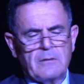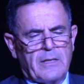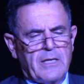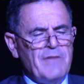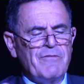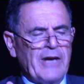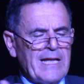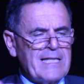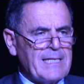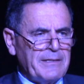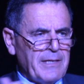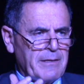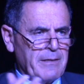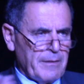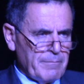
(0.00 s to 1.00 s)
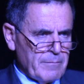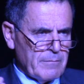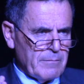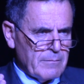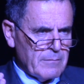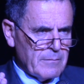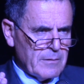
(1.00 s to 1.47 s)
Kivrei tzadikim.
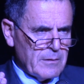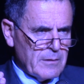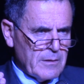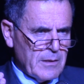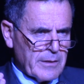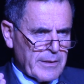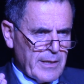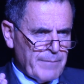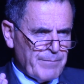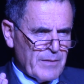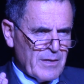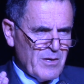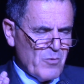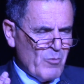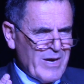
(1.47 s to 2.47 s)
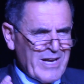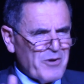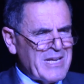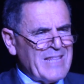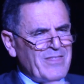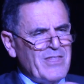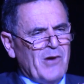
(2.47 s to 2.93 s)
Okay? We
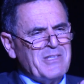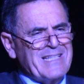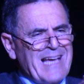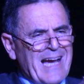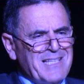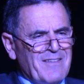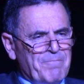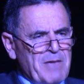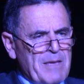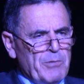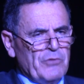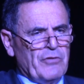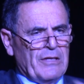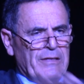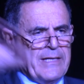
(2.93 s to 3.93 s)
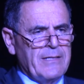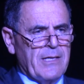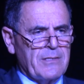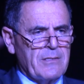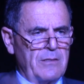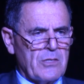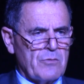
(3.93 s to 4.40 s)
don't need those kinds of people to lead
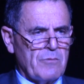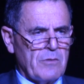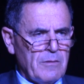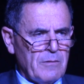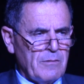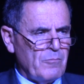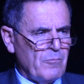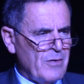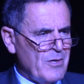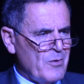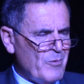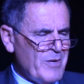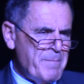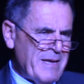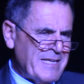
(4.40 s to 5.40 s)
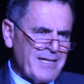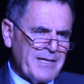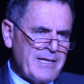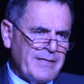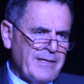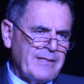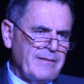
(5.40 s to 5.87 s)
us in Israel. We
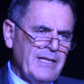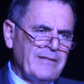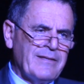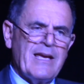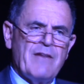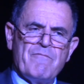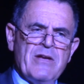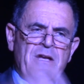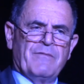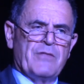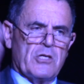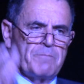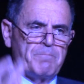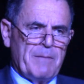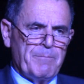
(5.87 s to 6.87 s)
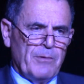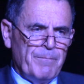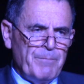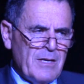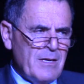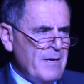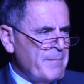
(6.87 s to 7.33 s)
basically need to get rid of those
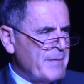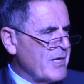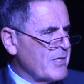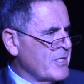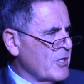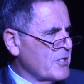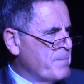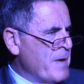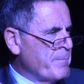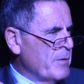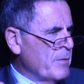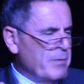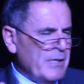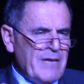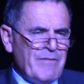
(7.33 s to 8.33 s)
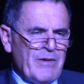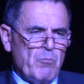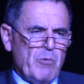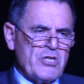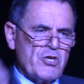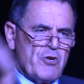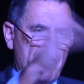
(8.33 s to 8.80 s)
people, because those people believe in
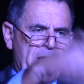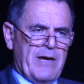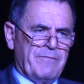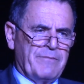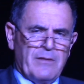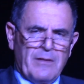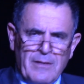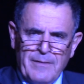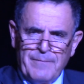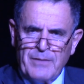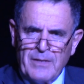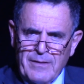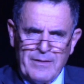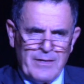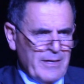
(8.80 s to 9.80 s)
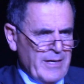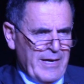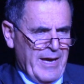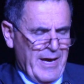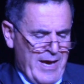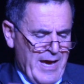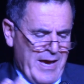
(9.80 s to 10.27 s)
witchcraft
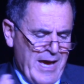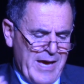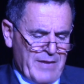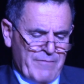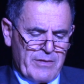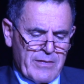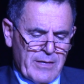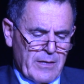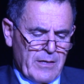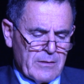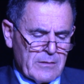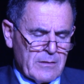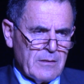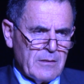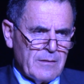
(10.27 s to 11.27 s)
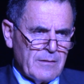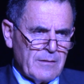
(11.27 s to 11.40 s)
and everything else.